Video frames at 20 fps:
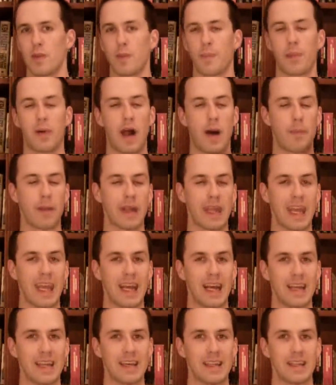the
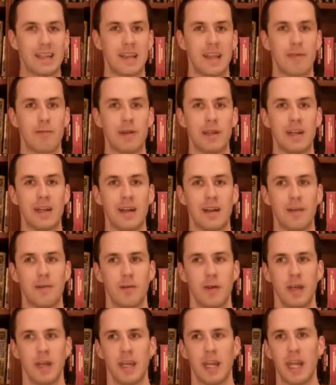propaganda that they would hear,
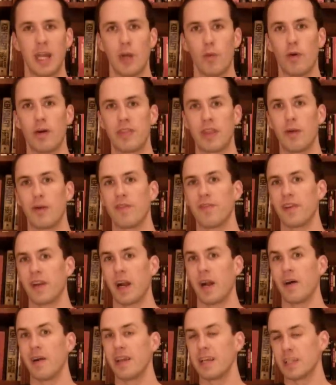and what they would
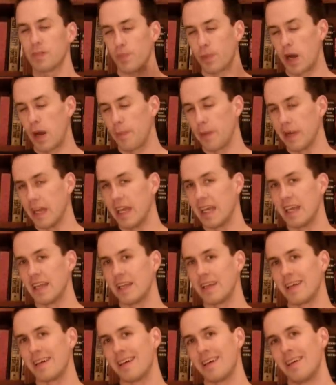figure out is
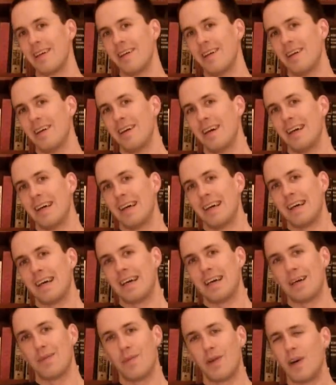propaganda.
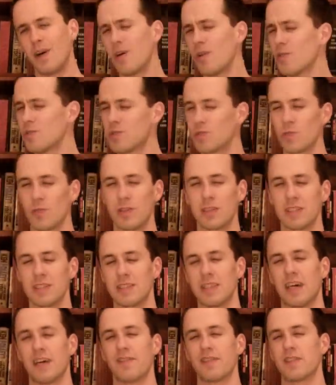All sorts of
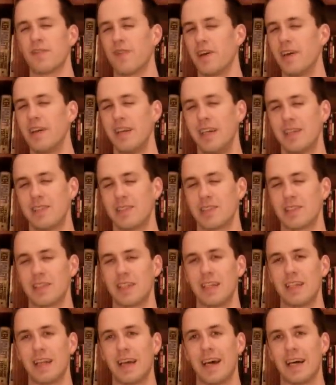stuff. It's a very
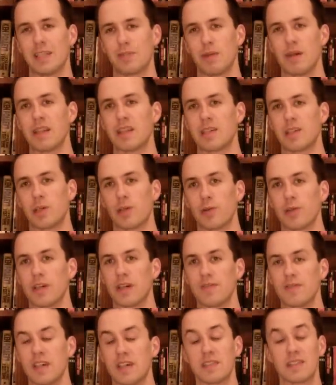interesting aspect that
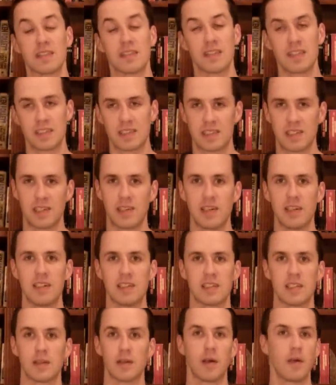Turtledove does in this
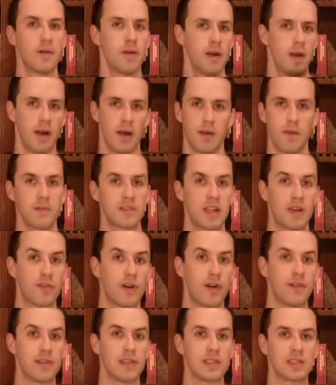series and
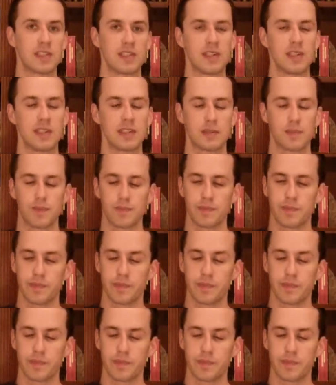several other series.